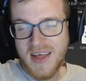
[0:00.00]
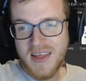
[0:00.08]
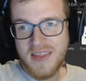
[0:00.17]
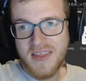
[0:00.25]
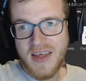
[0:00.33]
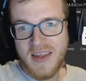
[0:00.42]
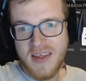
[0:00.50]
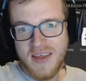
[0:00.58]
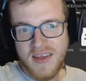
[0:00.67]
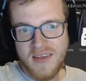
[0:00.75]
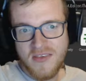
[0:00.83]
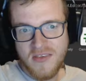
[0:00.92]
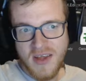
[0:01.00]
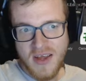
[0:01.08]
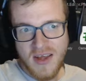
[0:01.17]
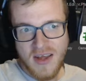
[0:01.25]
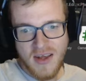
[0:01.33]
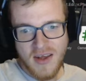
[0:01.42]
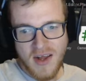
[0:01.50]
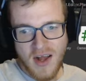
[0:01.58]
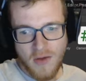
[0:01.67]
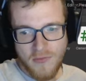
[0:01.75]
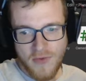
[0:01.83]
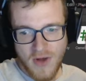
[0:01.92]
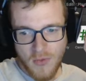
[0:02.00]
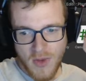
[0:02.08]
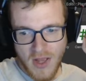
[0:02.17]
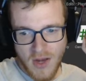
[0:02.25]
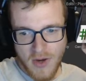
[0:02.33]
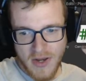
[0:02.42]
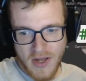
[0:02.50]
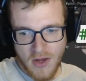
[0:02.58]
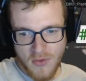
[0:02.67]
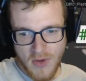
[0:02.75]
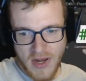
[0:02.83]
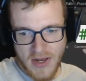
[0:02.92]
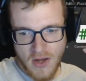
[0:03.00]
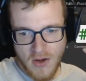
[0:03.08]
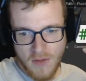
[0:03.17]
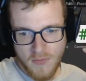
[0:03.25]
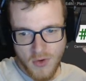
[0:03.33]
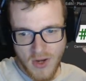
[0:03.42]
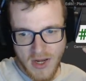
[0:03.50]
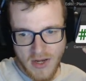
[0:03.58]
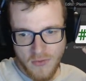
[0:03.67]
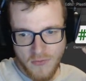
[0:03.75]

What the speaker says: that is how far we are right now. And right now I'm trying to